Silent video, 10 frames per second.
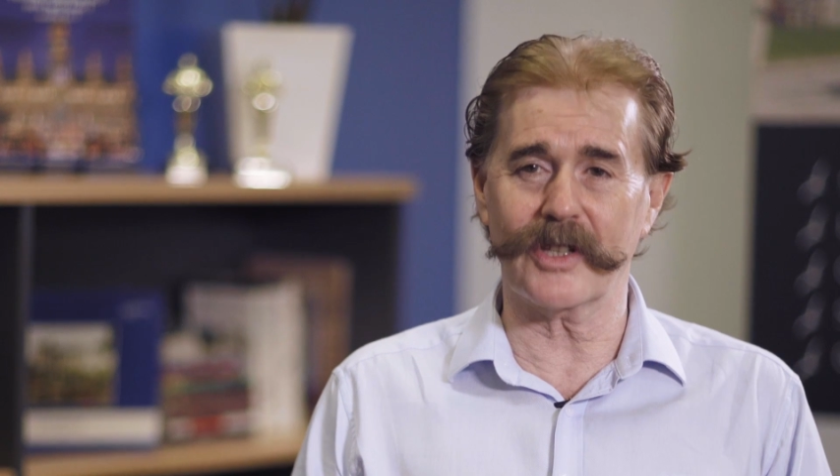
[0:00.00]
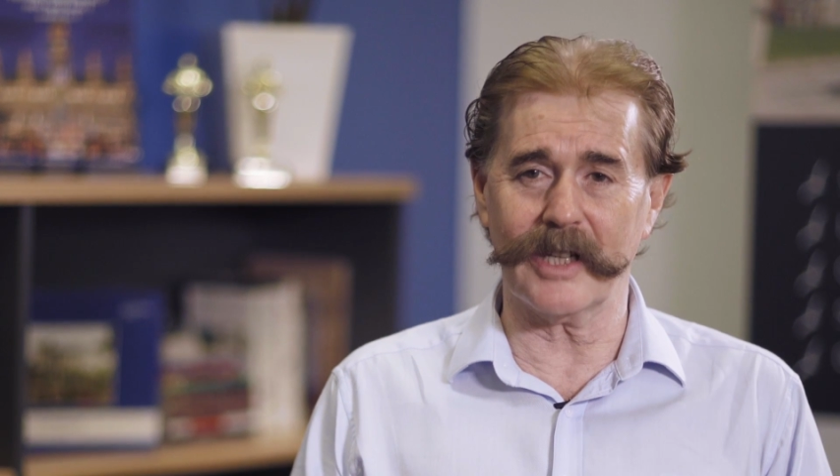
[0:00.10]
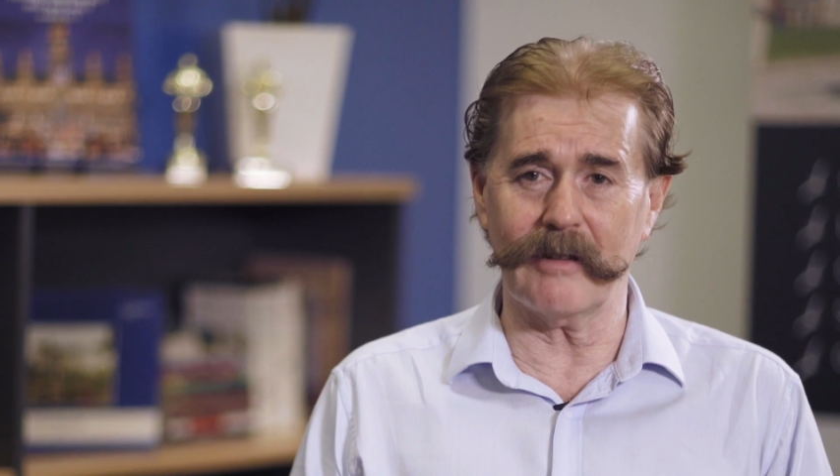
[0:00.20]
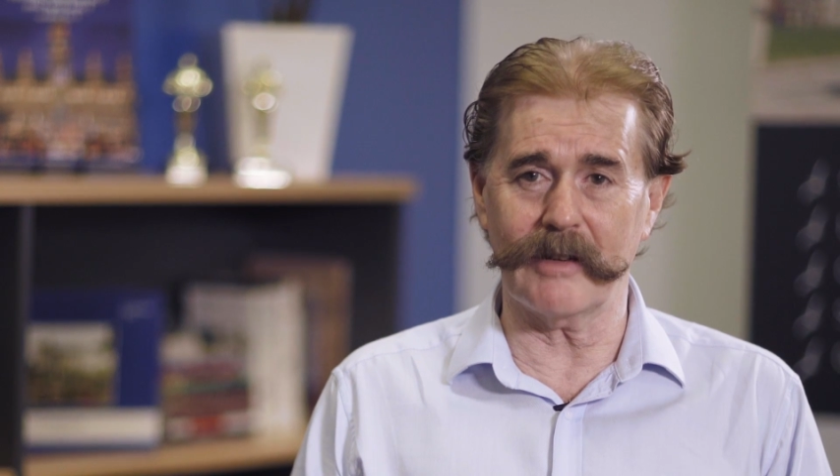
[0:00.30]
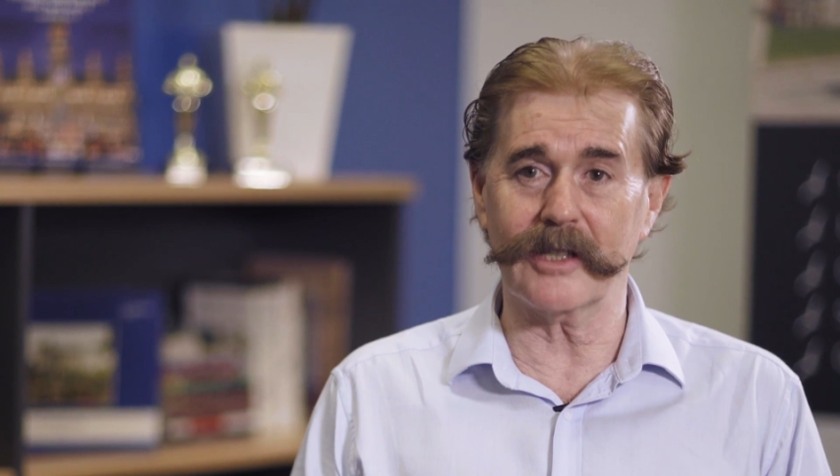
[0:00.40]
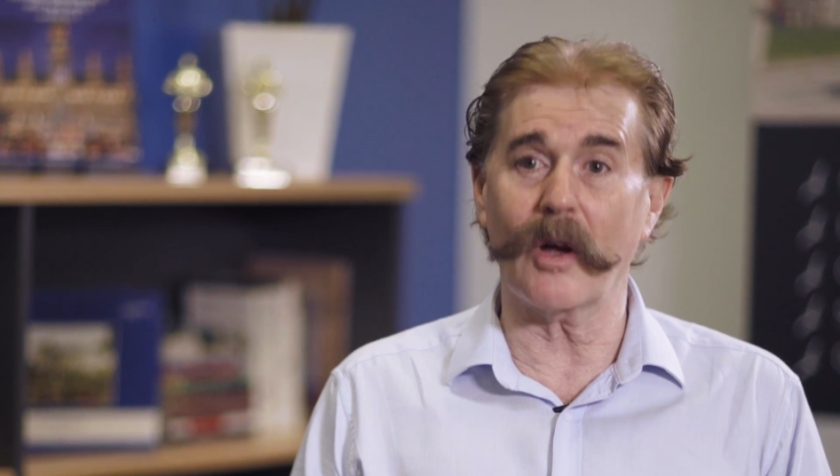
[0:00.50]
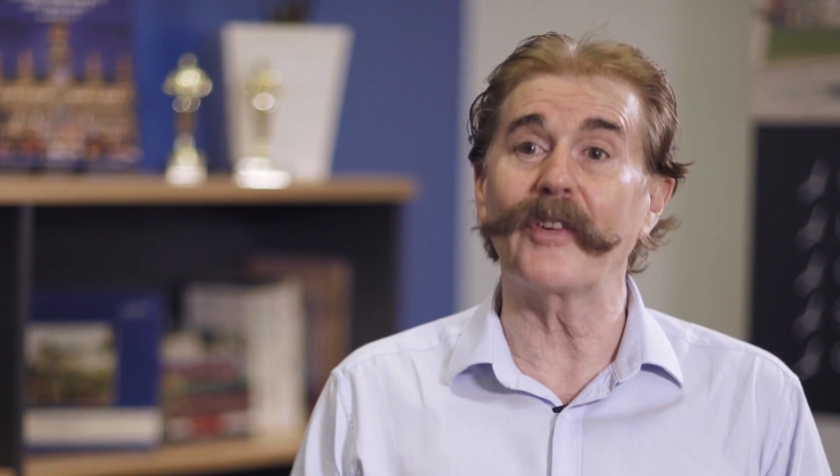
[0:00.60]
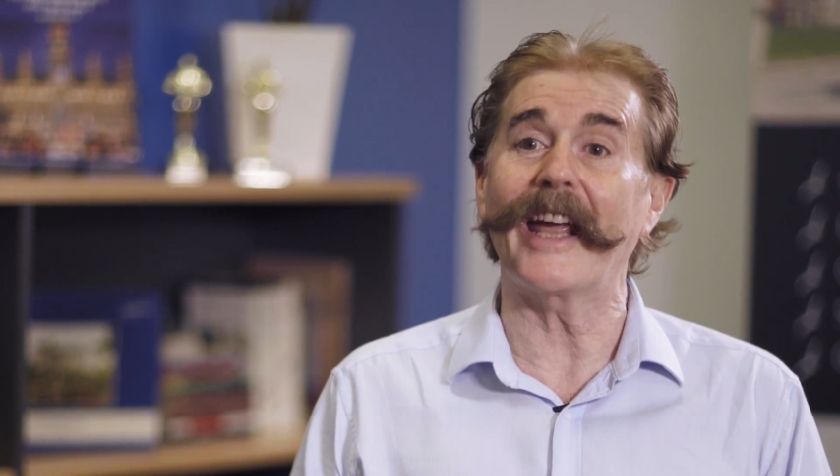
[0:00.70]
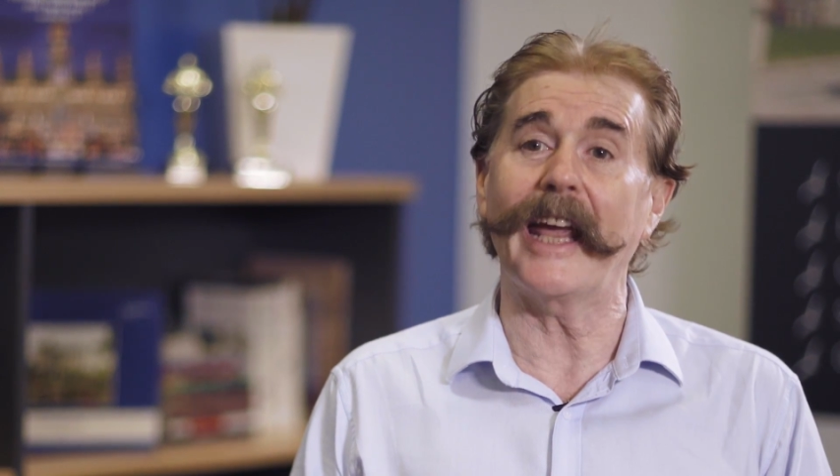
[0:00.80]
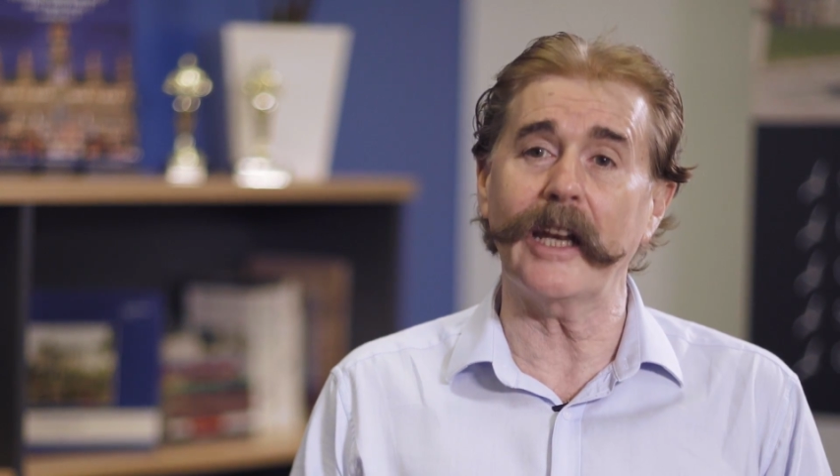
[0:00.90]
series of
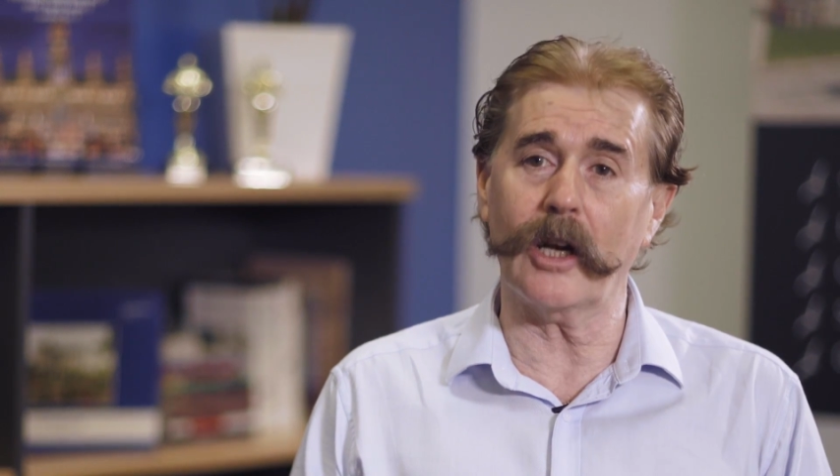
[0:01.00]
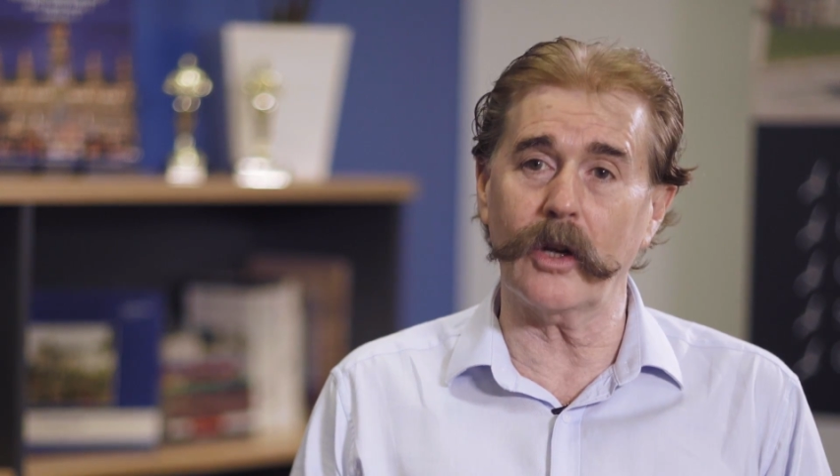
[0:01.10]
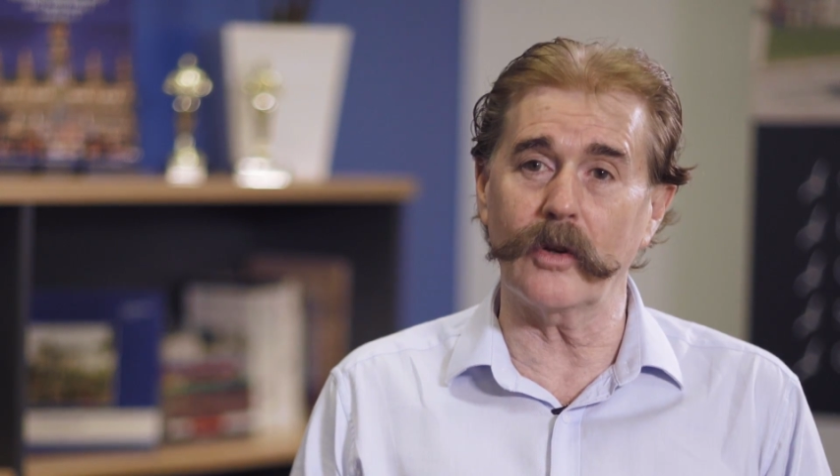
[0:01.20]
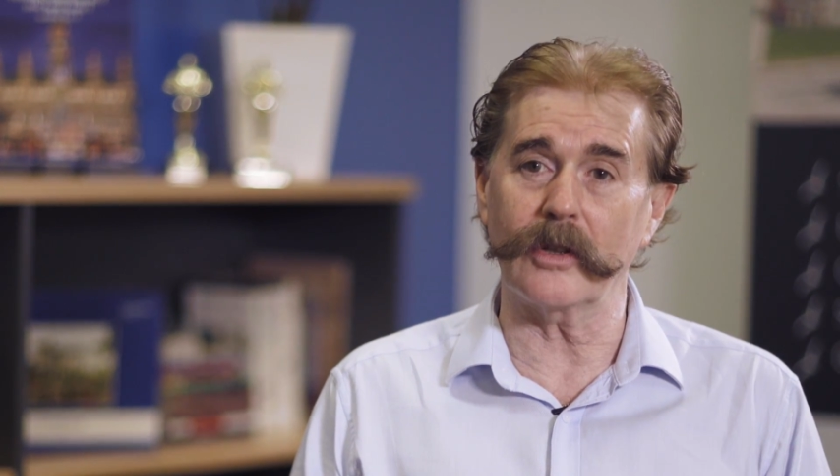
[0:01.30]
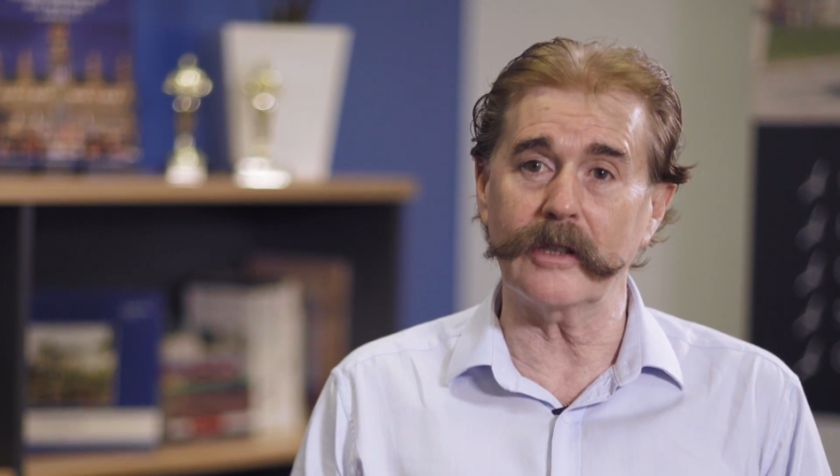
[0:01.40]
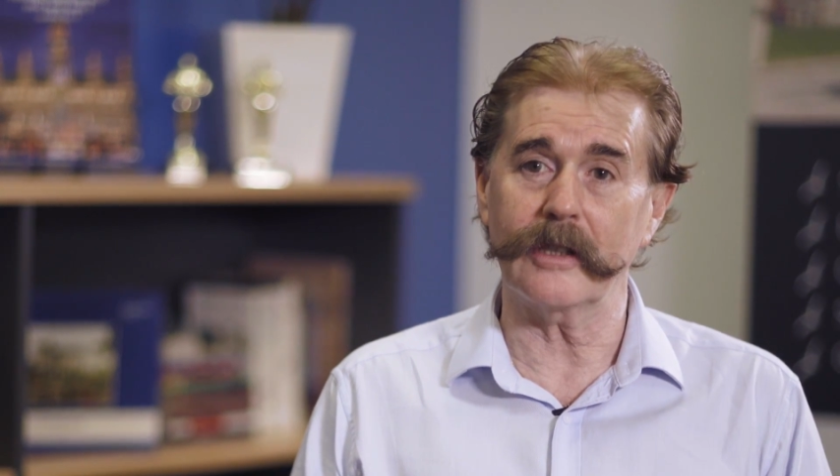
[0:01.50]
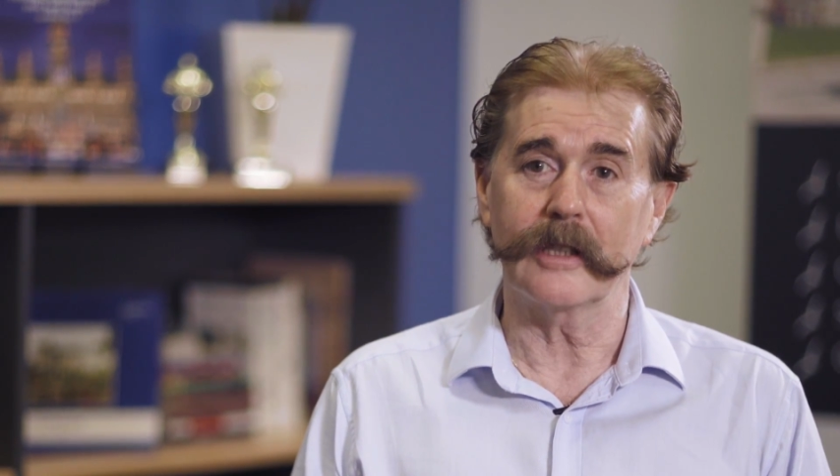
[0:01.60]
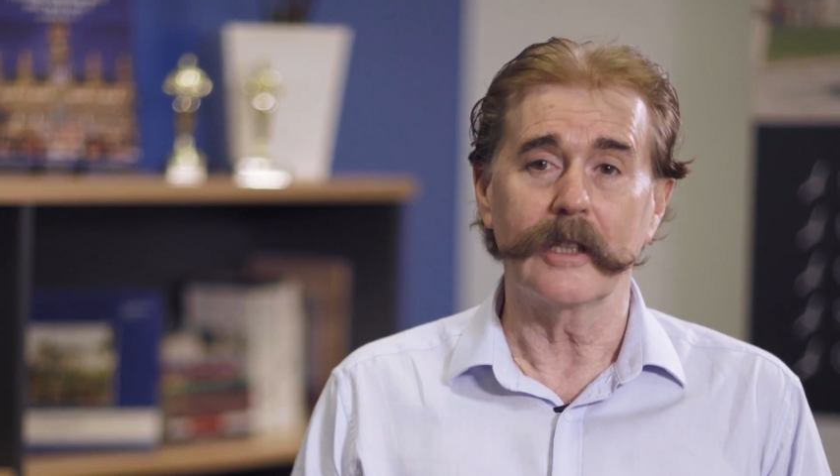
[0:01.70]
included,